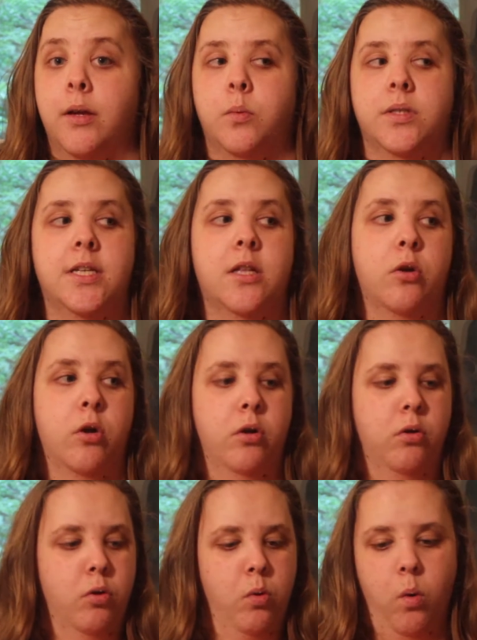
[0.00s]
It was either
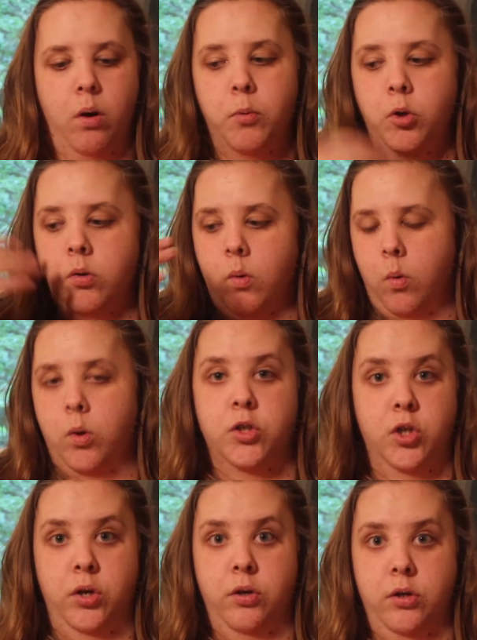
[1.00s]
normal or
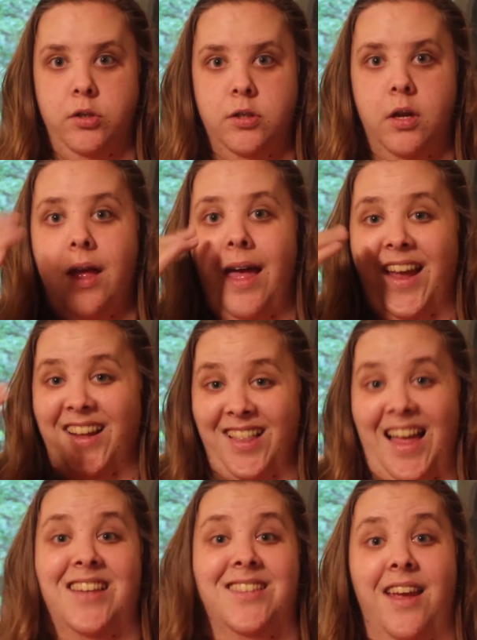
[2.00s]
Turner's and
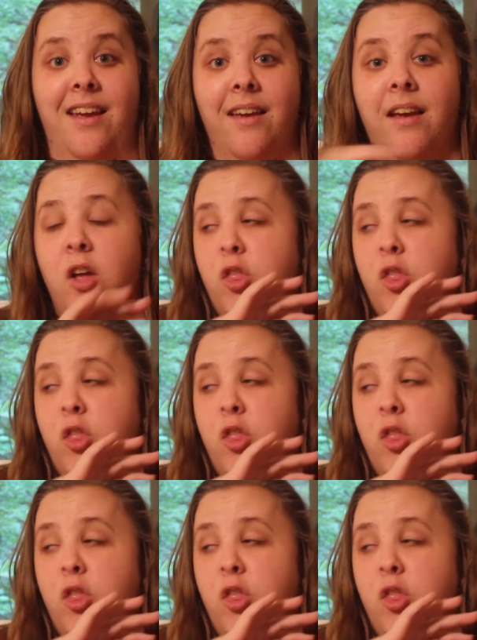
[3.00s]
classic.